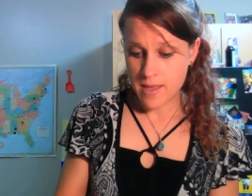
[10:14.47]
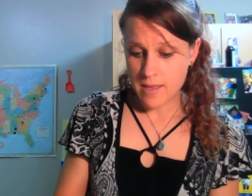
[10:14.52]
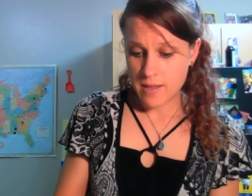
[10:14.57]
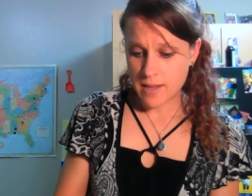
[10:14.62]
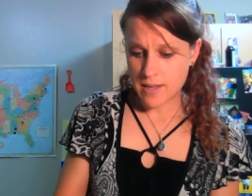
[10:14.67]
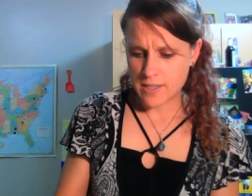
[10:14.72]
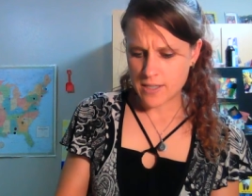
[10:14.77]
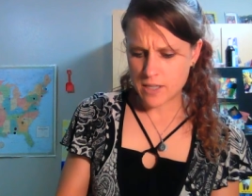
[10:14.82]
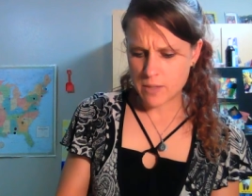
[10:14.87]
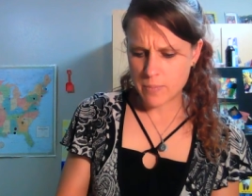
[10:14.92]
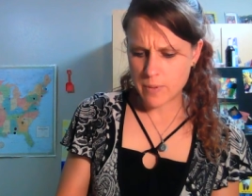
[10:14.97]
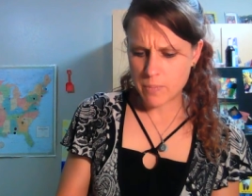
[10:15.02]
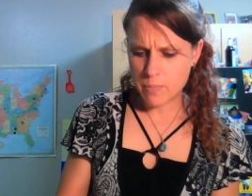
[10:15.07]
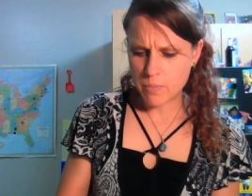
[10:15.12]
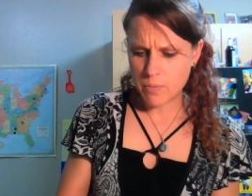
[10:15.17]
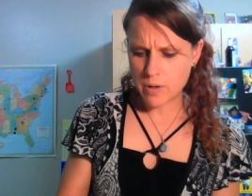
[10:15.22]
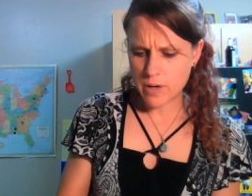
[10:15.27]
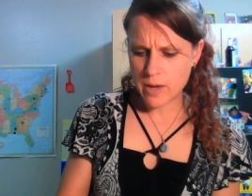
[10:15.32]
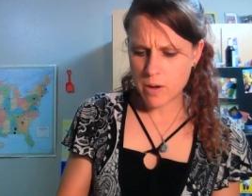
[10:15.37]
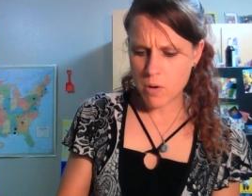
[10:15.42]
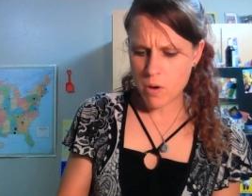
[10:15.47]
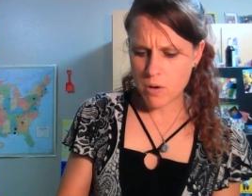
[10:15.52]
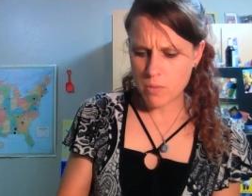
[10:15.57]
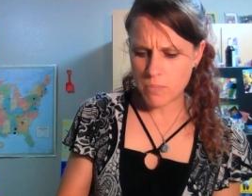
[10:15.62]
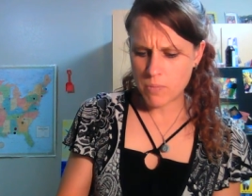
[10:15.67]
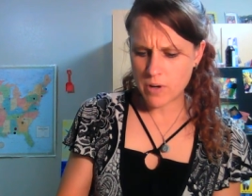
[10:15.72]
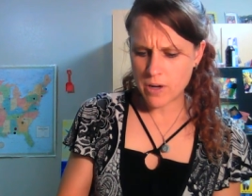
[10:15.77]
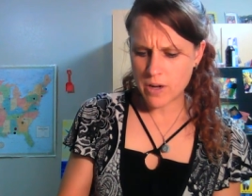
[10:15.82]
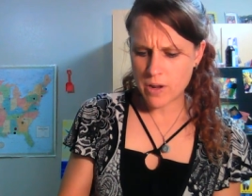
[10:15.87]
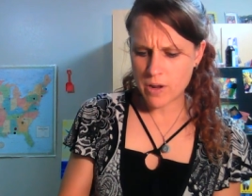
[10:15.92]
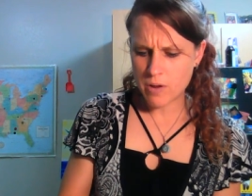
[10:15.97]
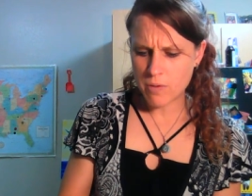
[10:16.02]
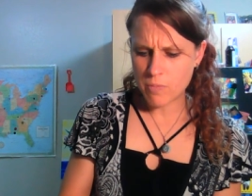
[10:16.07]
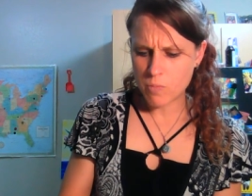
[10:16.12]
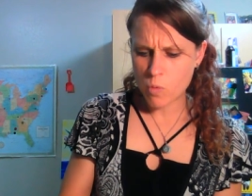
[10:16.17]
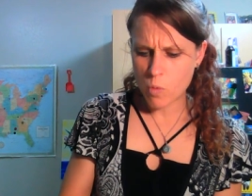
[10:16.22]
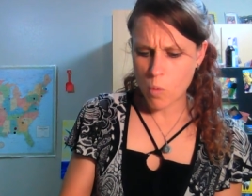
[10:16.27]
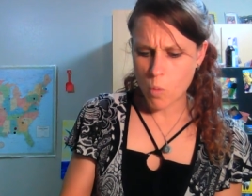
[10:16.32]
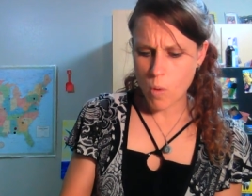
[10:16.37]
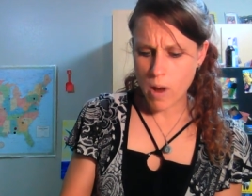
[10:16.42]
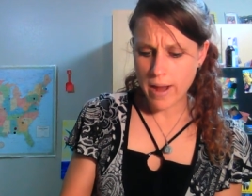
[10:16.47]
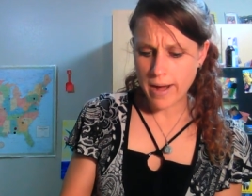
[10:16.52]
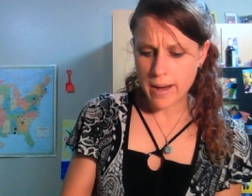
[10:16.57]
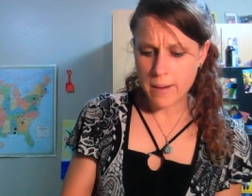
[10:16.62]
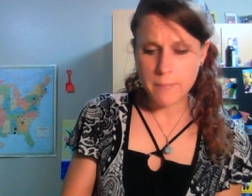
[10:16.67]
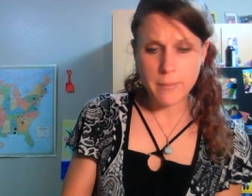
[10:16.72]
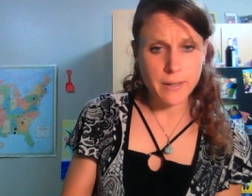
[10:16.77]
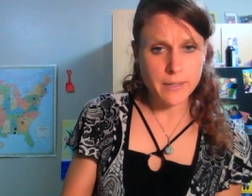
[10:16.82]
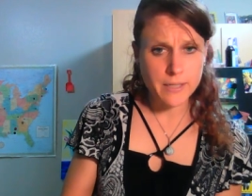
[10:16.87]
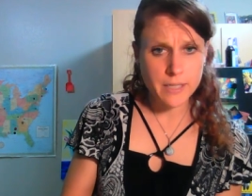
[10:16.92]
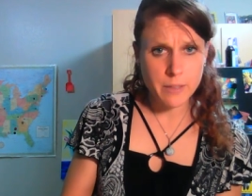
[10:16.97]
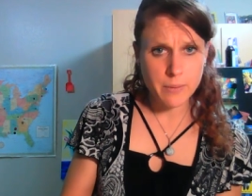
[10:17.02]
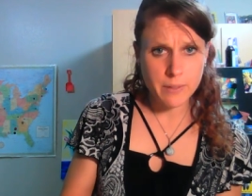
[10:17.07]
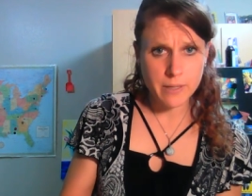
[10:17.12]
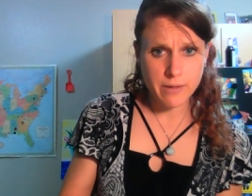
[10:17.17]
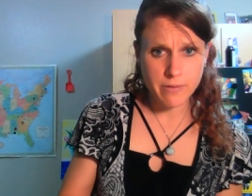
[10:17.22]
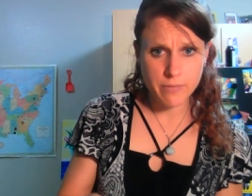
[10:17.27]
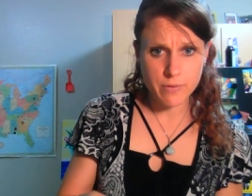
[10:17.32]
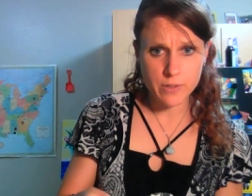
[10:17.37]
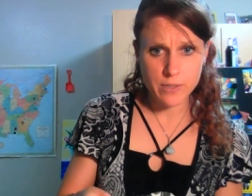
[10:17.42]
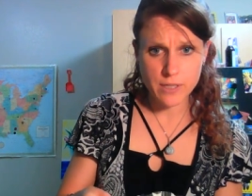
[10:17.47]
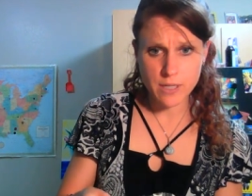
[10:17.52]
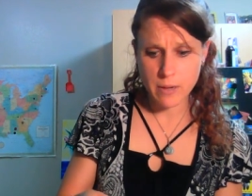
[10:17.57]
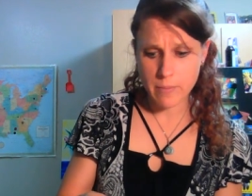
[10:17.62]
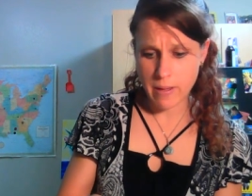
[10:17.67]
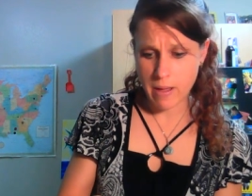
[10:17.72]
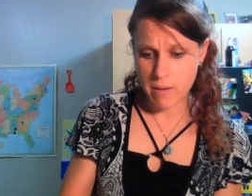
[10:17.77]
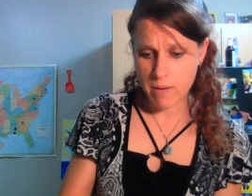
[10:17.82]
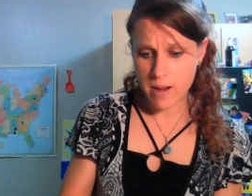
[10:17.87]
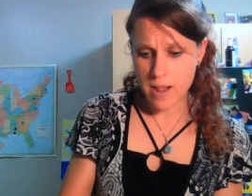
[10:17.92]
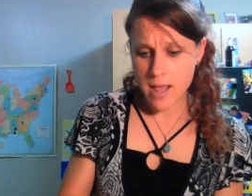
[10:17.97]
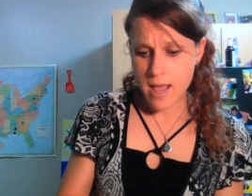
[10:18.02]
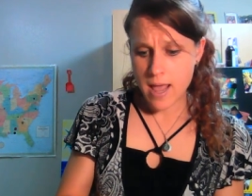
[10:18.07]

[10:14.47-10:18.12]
because they'll be pretty, pretty wet and melty when they first come out.